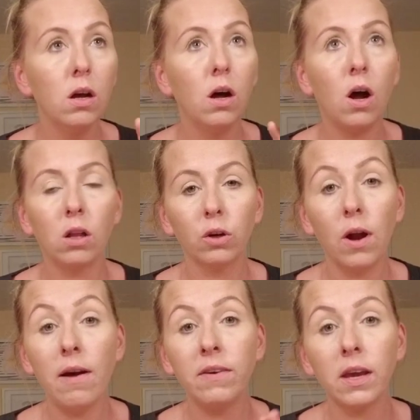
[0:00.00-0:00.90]

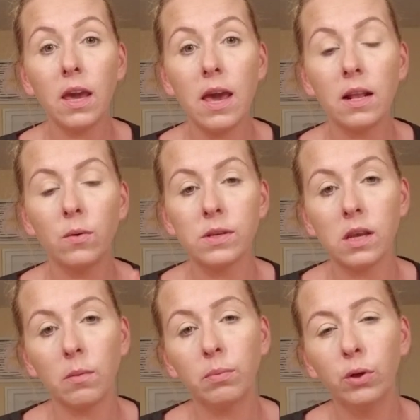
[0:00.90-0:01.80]
holographic, and it was
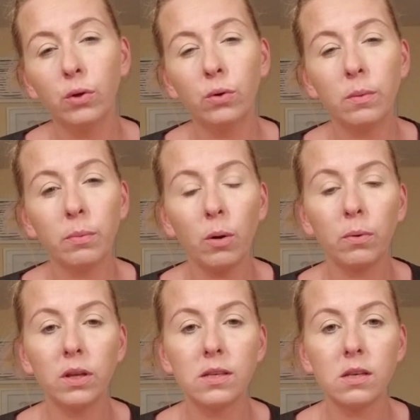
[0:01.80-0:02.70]
like blue and
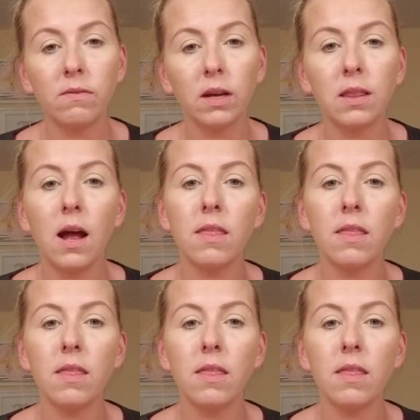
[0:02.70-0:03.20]
purple and stuff like that.